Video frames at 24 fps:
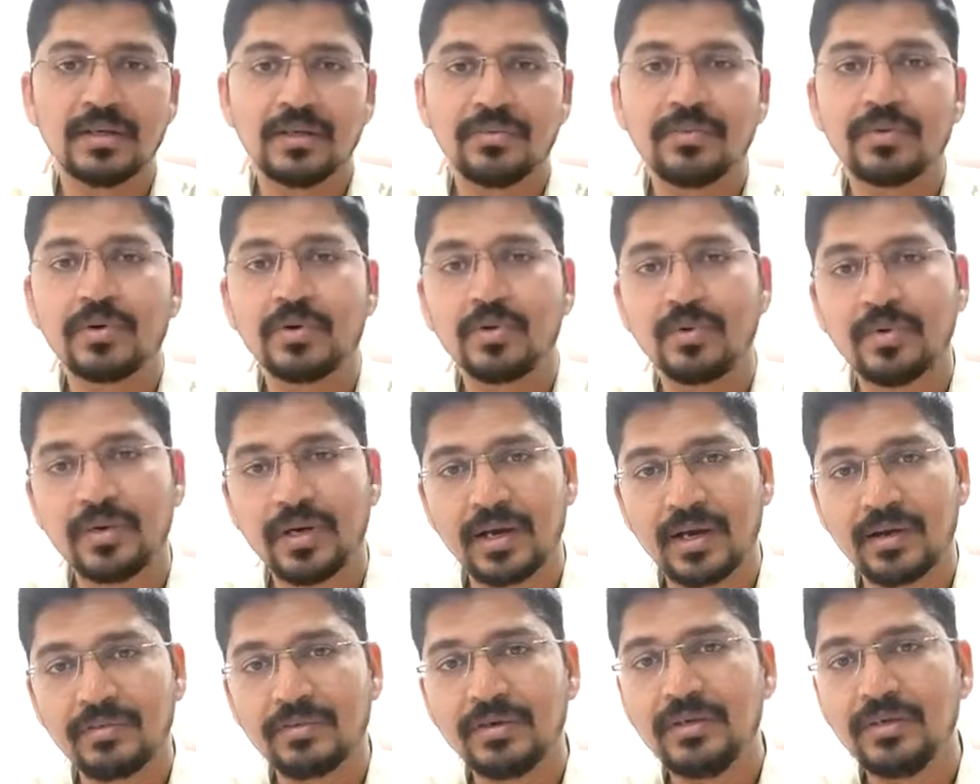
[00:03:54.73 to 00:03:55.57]
we could
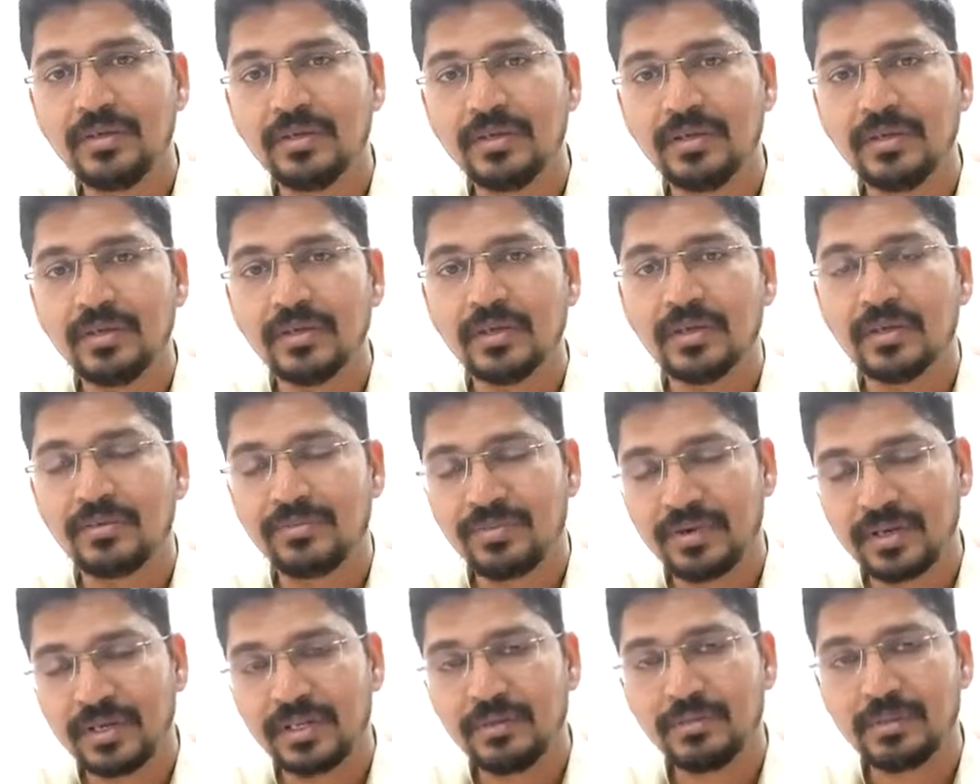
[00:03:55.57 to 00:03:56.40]
have
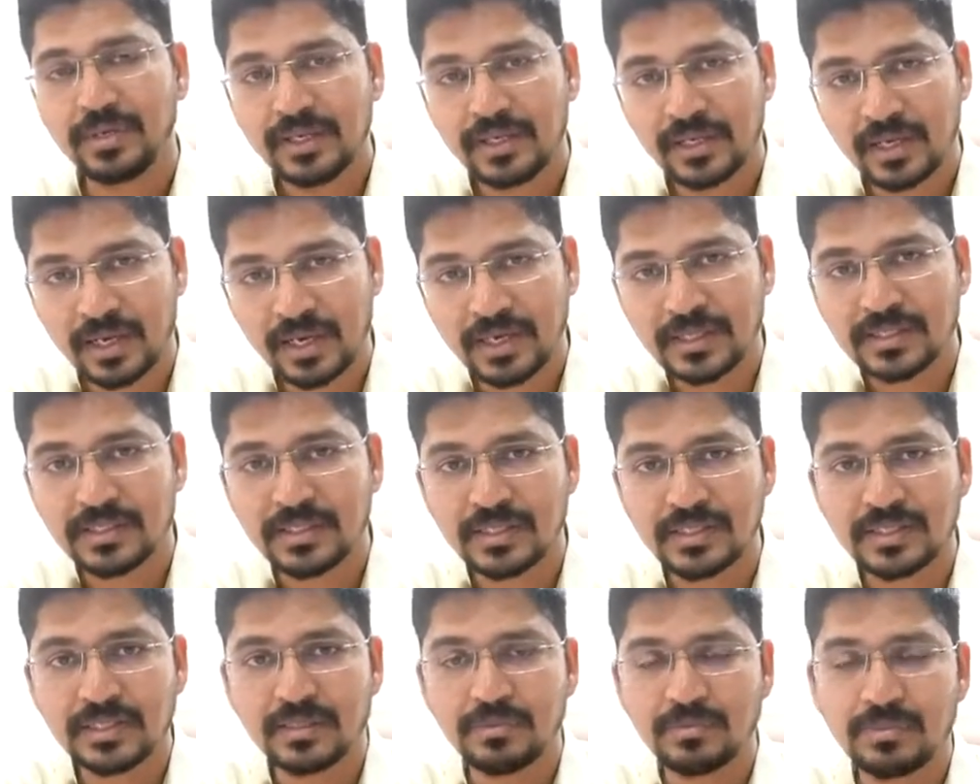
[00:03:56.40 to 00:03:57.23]
if anybody has
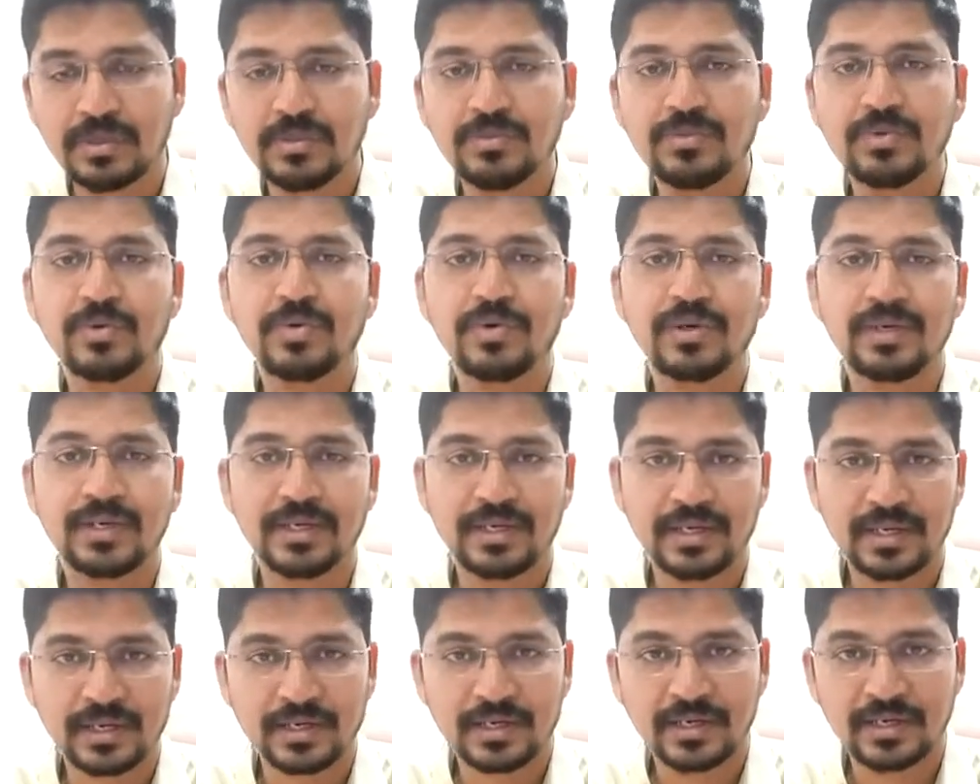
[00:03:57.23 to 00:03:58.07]
these symptoms, you could
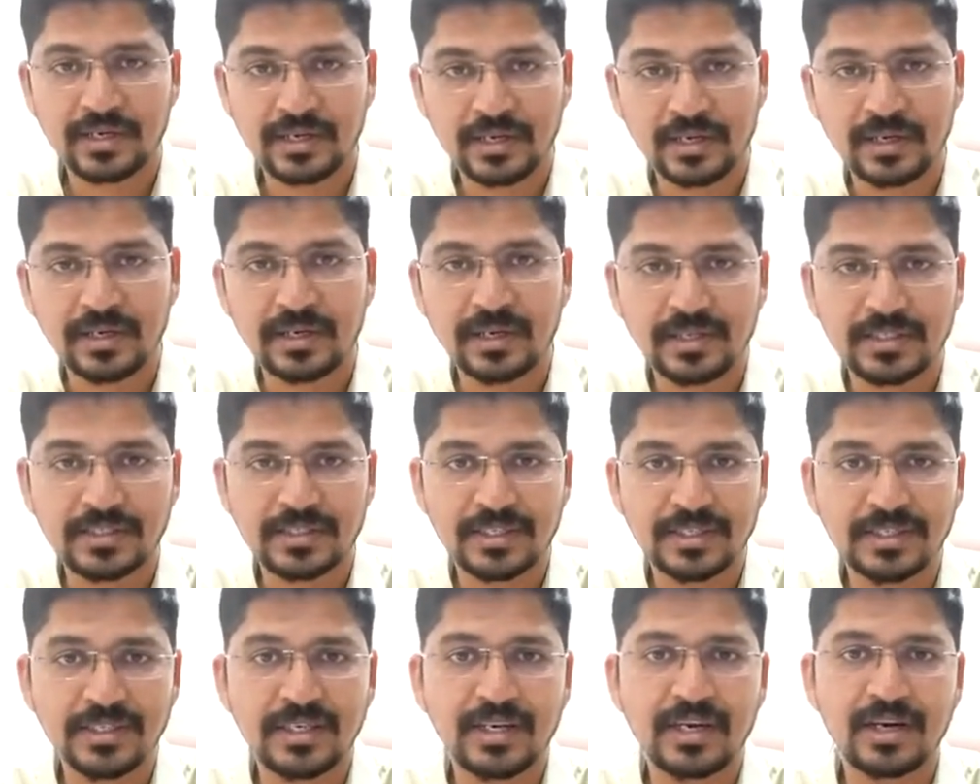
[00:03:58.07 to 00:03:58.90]
detect at an early
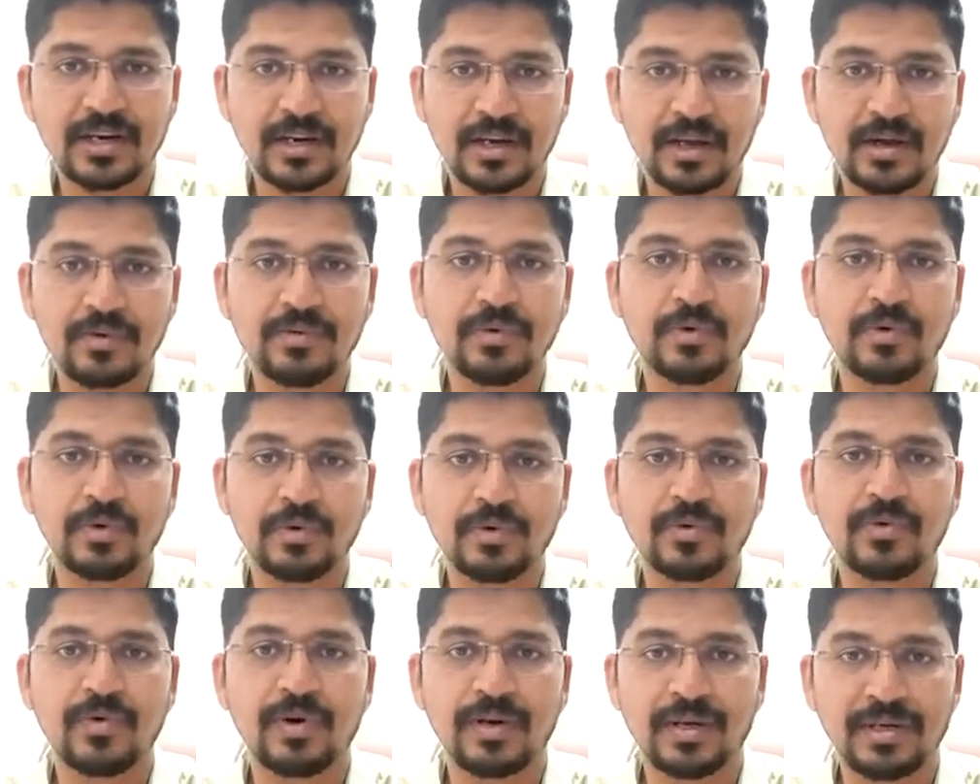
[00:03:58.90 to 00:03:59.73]
stage and have a
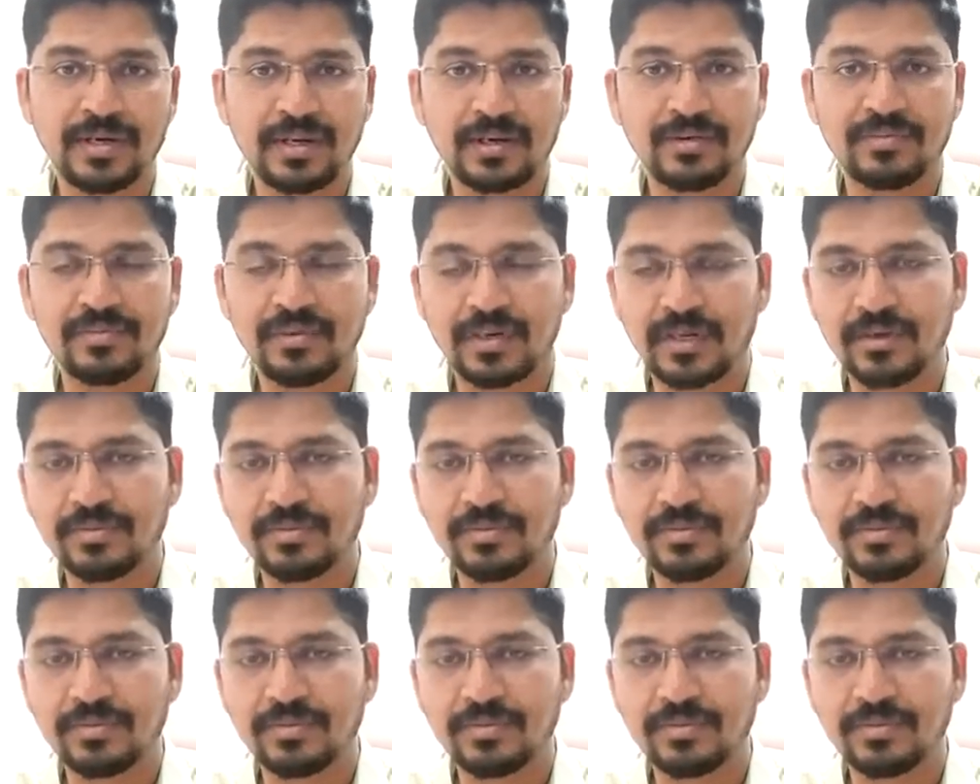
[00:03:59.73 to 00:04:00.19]
good quality of life.